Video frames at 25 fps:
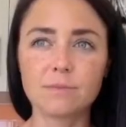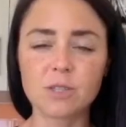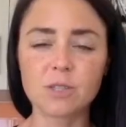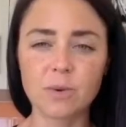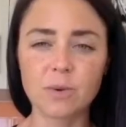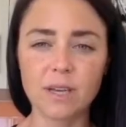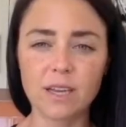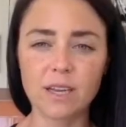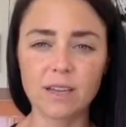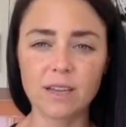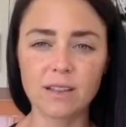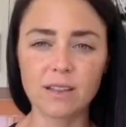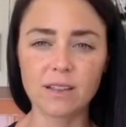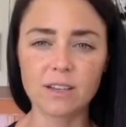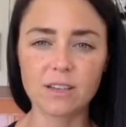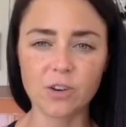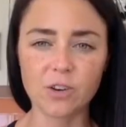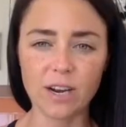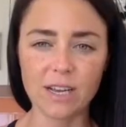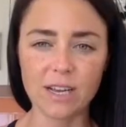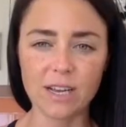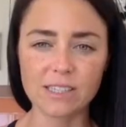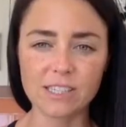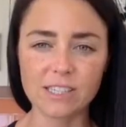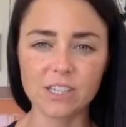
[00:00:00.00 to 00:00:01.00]

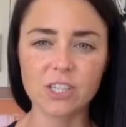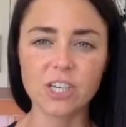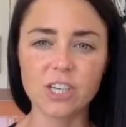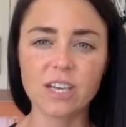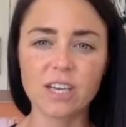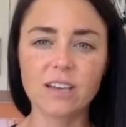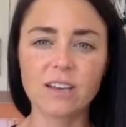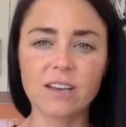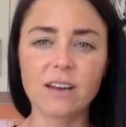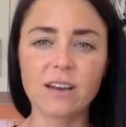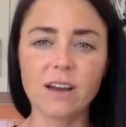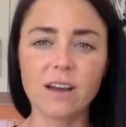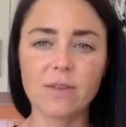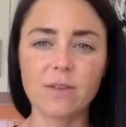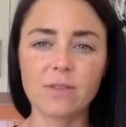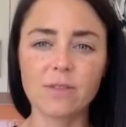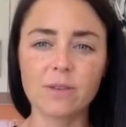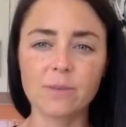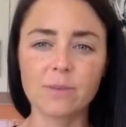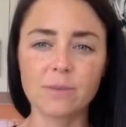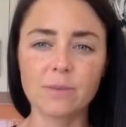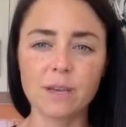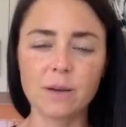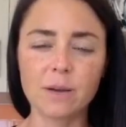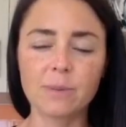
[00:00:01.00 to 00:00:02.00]
between the transition
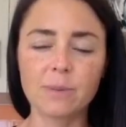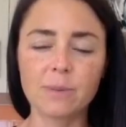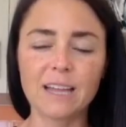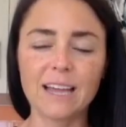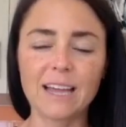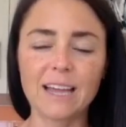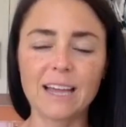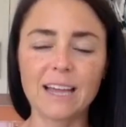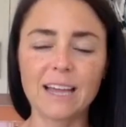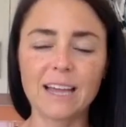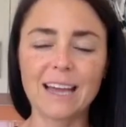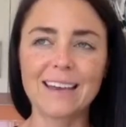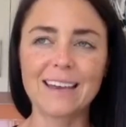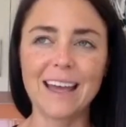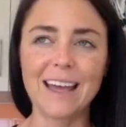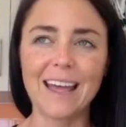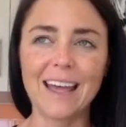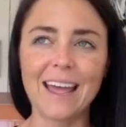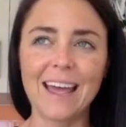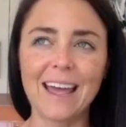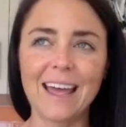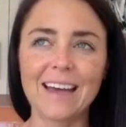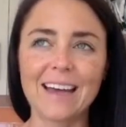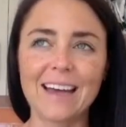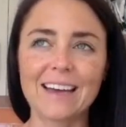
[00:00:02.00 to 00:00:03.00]
of the meal
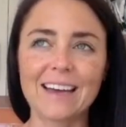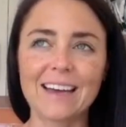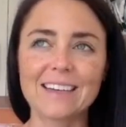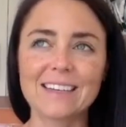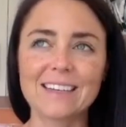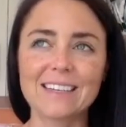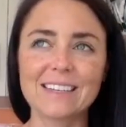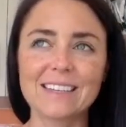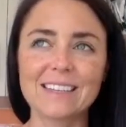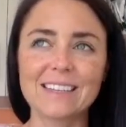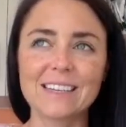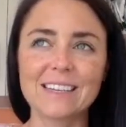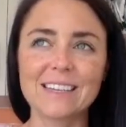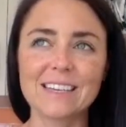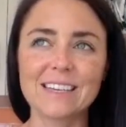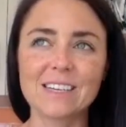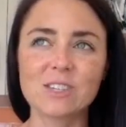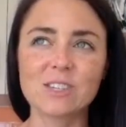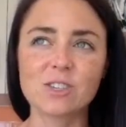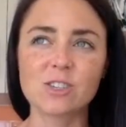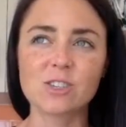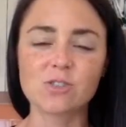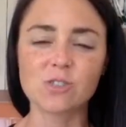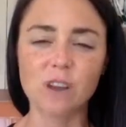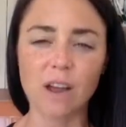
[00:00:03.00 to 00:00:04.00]
plan and
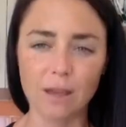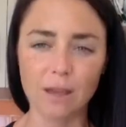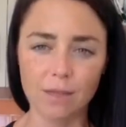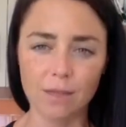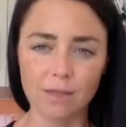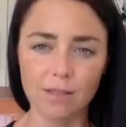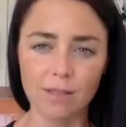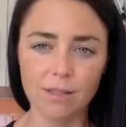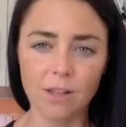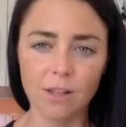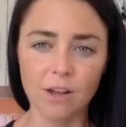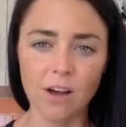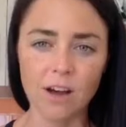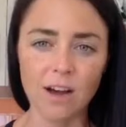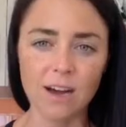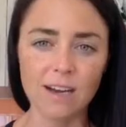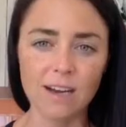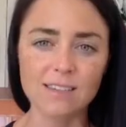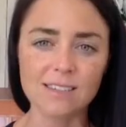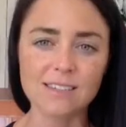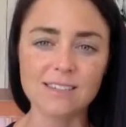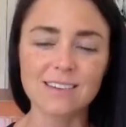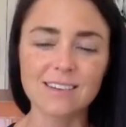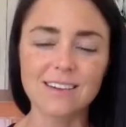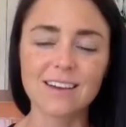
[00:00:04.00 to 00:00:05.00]
the strength
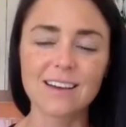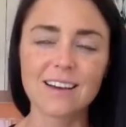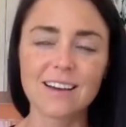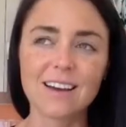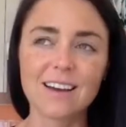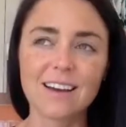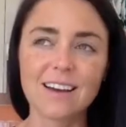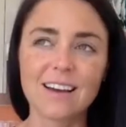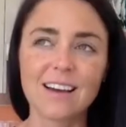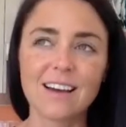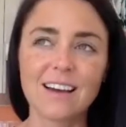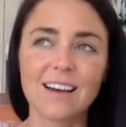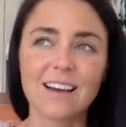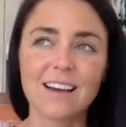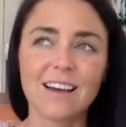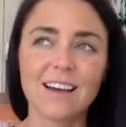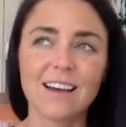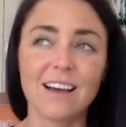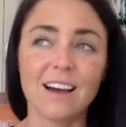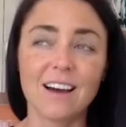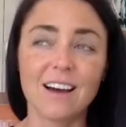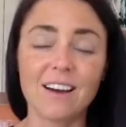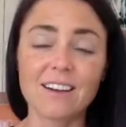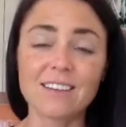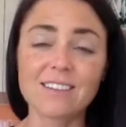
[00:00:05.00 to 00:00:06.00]
loss.
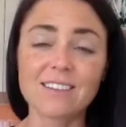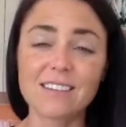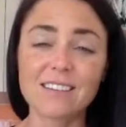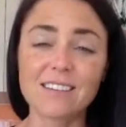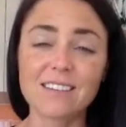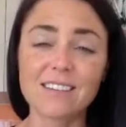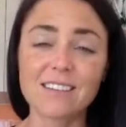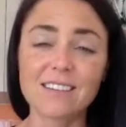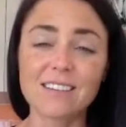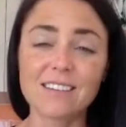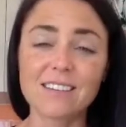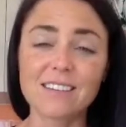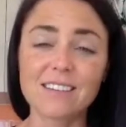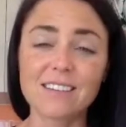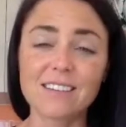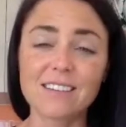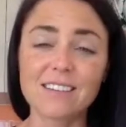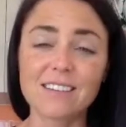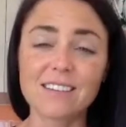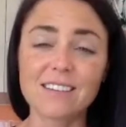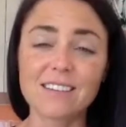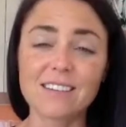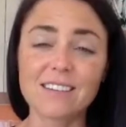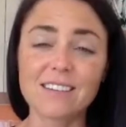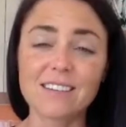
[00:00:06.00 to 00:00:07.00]
Honestly,
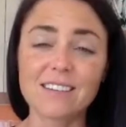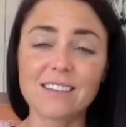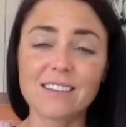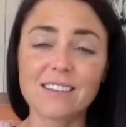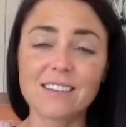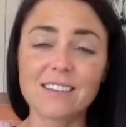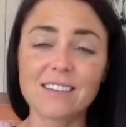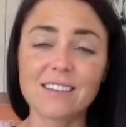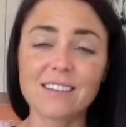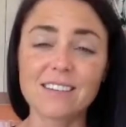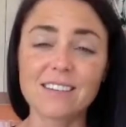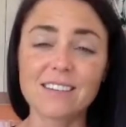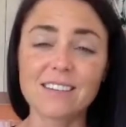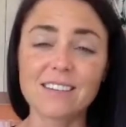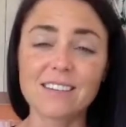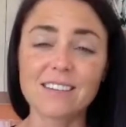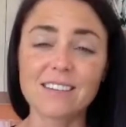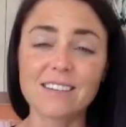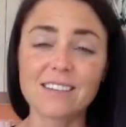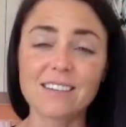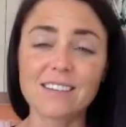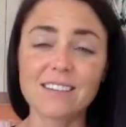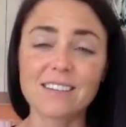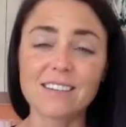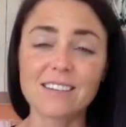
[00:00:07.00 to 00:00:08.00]
strength
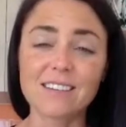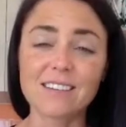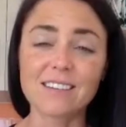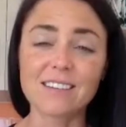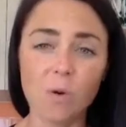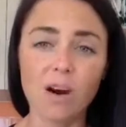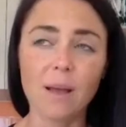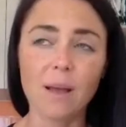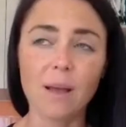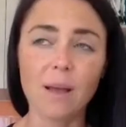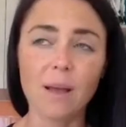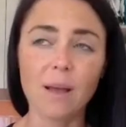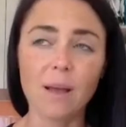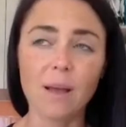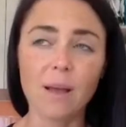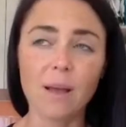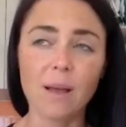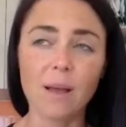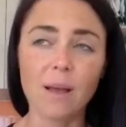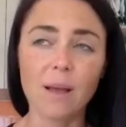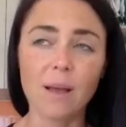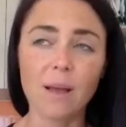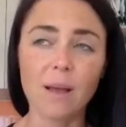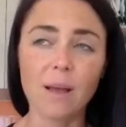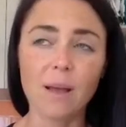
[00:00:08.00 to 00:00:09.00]
hurt me
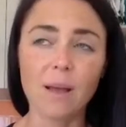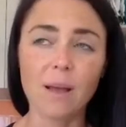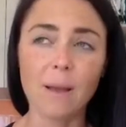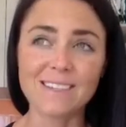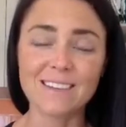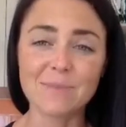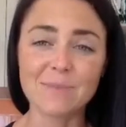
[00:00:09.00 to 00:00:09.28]
more